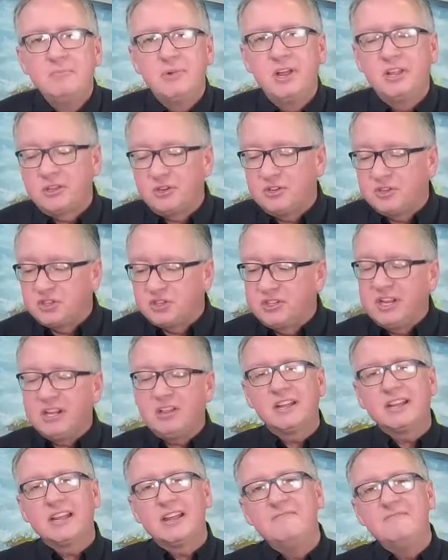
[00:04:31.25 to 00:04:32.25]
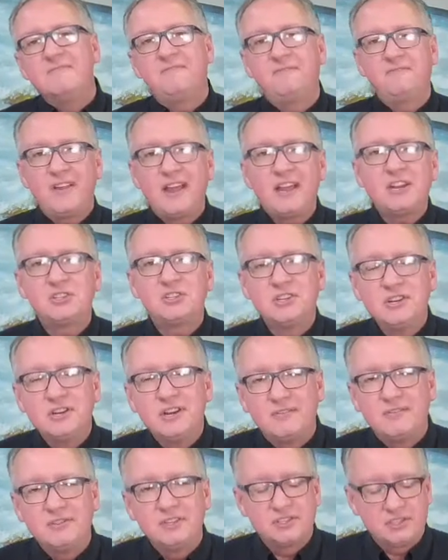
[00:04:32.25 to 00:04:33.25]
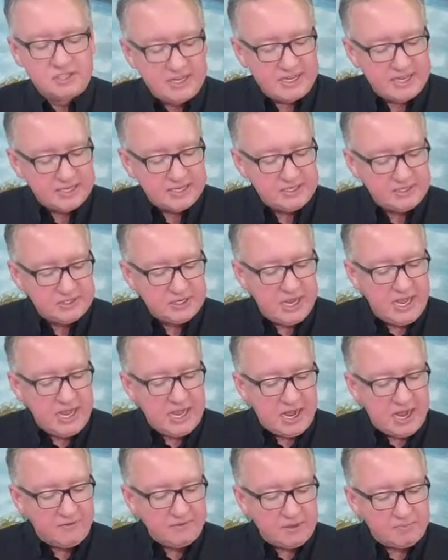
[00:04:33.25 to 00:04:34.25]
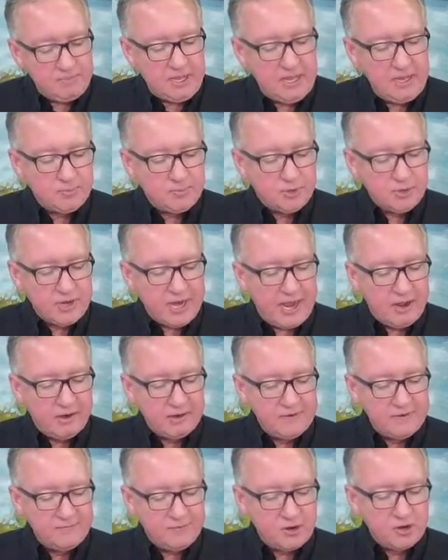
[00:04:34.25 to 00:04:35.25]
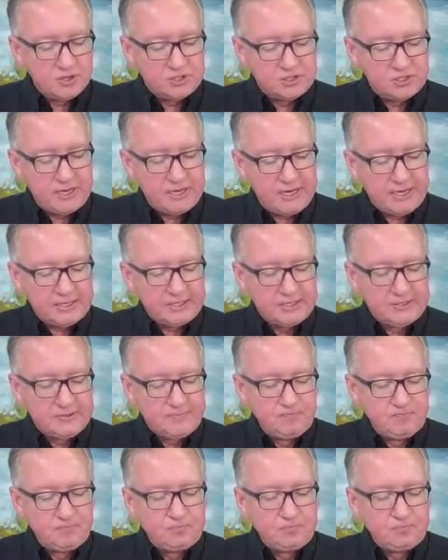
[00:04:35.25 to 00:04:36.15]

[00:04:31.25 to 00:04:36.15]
but there's still a confession of the sins of the people down in verse 6,